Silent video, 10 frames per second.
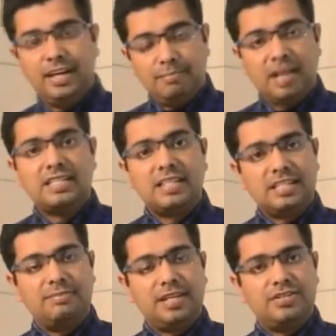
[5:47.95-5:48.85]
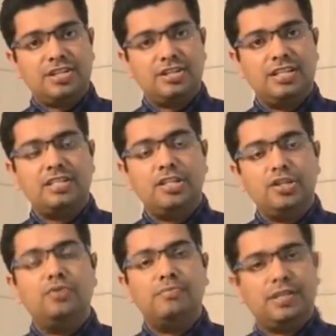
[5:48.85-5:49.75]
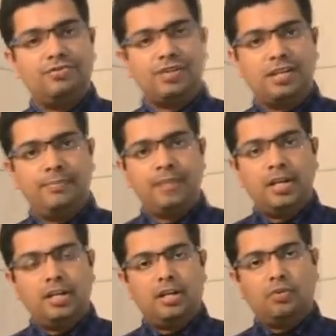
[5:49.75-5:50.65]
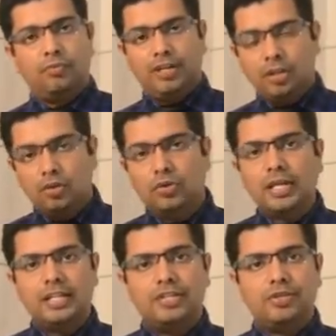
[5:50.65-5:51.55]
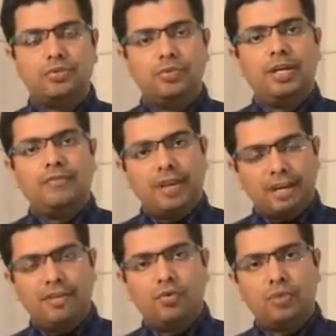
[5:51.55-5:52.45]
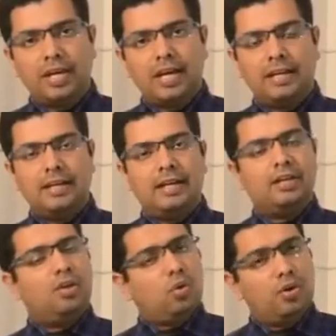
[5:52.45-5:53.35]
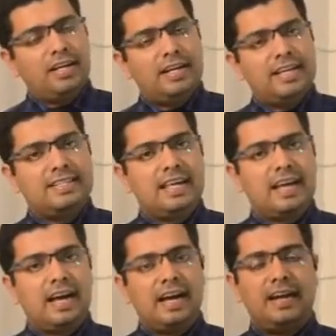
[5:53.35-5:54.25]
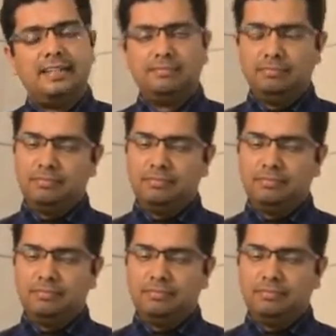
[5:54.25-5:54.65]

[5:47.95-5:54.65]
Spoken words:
Mass customization is the new mantra. Now, when you look into wherever you can, the olden days they had,